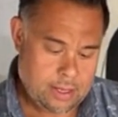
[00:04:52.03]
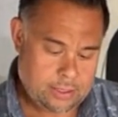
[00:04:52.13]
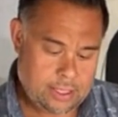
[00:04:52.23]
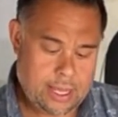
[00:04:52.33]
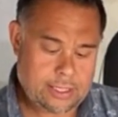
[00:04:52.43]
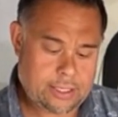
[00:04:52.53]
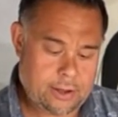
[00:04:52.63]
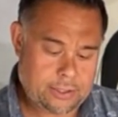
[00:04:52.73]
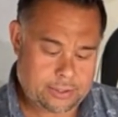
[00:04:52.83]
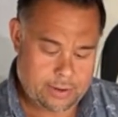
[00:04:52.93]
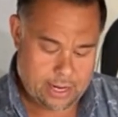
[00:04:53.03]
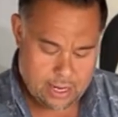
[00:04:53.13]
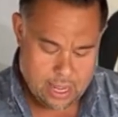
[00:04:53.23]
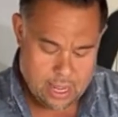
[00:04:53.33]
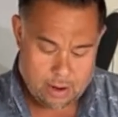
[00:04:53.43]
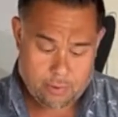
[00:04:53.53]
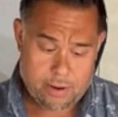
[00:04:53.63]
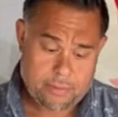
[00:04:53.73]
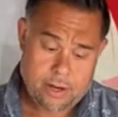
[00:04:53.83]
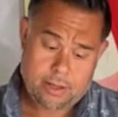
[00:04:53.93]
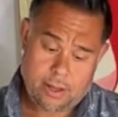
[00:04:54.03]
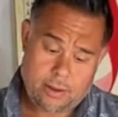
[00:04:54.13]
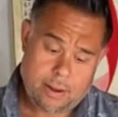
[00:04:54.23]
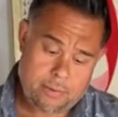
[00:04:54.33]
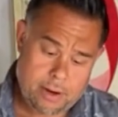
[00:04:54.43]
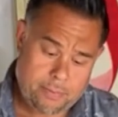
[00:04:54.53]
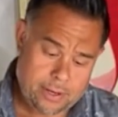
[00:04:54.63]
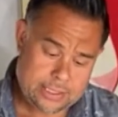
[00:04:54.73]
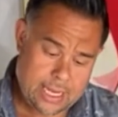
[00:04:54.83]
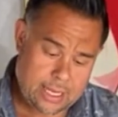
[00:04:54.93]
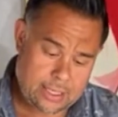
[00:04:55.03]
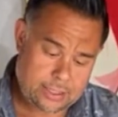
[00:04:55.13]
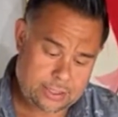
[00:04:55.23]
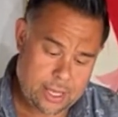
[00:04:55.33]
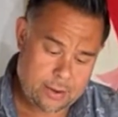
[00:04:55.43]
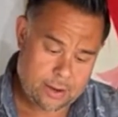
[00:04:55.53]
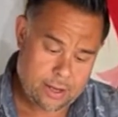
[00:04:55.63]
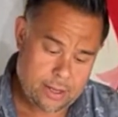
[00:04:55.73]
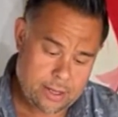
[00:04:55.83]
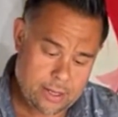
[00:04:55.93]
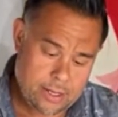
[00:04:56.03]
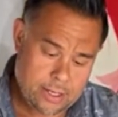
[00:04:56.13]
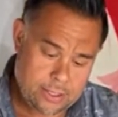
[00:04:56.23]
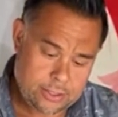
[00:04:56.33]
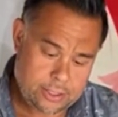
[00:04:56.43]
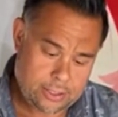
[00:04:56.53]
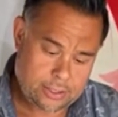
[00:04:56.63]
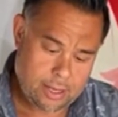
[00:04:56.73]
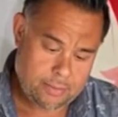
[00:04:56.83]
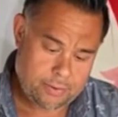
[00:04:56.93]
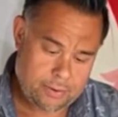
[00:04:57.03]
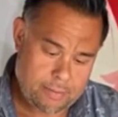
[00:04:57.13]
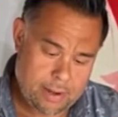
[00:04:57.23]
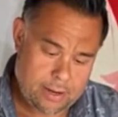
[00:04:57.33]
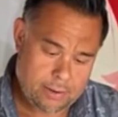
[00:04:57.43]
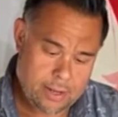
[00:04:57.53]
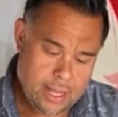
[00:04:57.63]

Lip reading: So there's those 3. And what I'm going to do, I'm going to put a second skewer just up through the middle.